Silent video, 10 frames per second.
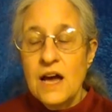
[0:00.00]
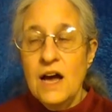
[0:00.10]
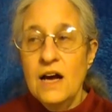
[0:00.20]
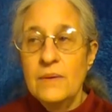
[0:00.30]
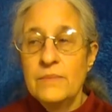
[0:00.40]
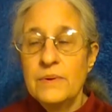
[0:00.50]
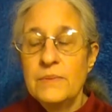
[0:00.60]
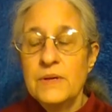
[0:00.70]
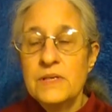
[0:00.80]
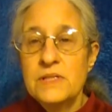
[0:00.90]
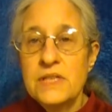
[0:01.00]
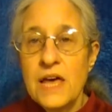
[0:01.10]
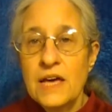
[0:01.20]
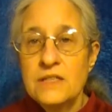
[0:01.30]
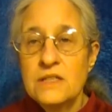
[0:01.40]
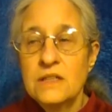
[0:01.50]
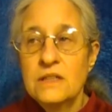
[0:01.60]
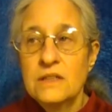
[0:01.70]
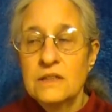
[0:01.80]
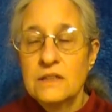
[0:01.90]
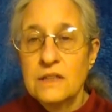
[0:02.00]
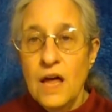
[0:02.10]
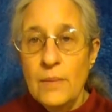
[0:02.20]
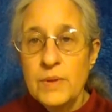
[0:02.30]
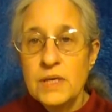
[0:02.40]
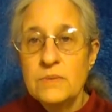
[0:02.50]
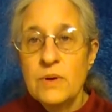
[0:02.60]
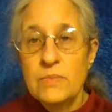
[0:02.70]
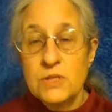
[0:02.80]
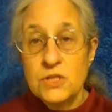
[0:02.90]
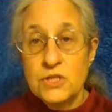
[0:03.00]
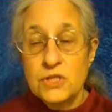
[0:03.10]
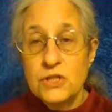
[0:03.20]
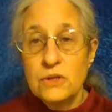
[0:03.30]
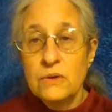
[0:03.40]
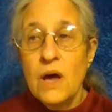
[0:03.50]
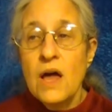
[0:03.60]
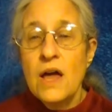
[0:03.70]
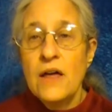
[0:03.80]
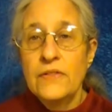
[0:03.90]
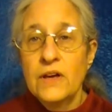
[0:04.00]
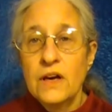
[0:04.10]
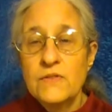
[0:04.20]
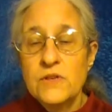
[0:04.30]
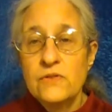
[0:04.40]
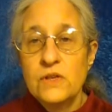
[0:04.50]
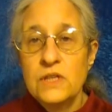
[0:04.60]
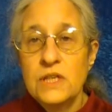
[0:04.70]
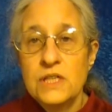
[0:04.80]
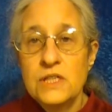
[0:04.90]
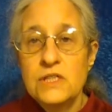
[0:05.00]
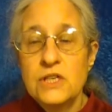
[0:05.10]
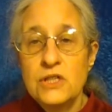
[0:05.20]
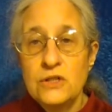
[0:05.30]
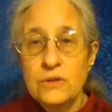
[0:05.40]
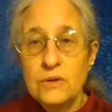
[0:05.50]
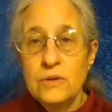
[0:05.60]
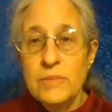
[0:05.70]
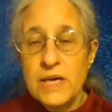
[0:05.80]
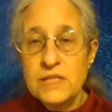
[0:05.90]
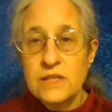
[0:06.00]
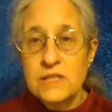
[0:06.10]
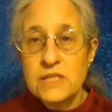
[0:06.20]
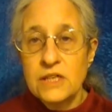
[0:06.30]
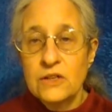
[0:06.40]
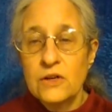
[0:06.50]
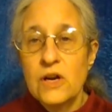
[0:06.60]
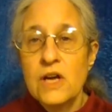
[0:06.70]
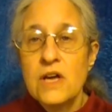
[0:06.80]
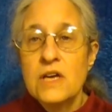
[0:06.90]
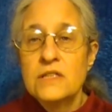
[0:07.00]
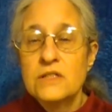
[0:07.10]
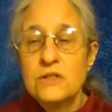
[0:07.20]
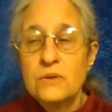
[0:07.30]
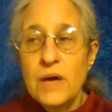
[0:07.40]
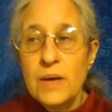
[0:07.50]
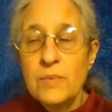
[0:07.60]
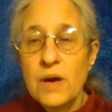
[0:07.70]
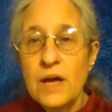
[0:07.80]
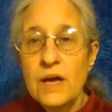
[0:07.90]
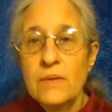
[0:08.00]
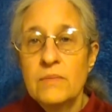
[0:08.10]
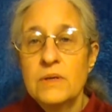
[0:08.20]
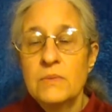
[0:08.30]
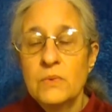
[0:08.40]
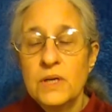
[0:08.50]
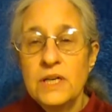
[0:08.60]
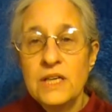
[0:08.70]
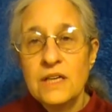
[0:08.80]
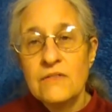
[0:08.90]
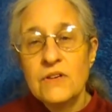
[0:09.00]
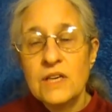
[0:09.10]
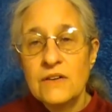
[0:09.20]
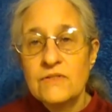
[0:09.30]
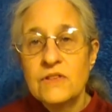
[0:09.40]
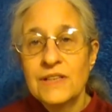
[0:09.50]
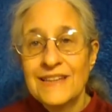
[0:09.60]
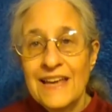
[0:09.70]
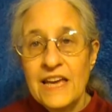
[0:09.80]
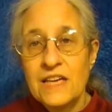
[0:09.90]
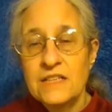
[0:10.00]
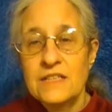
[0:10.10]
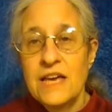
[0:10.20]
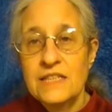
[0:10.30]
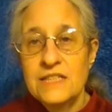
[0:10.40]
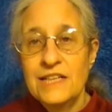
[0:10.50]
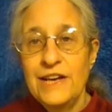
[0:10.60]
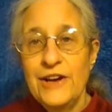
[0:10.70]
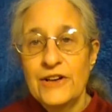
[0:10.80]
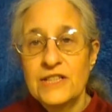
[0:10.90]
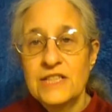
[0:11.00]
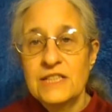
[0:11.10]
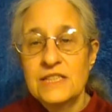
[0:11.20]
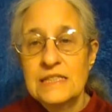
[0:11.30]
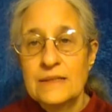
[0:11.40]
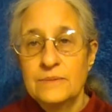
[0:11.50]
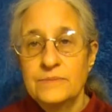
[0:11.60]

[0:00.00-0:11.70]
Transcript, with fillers: um, is that lamed, preposition to, and the chafsafit is you, masculine singular to Abraham, what did he give? He gave the land as an inheritance.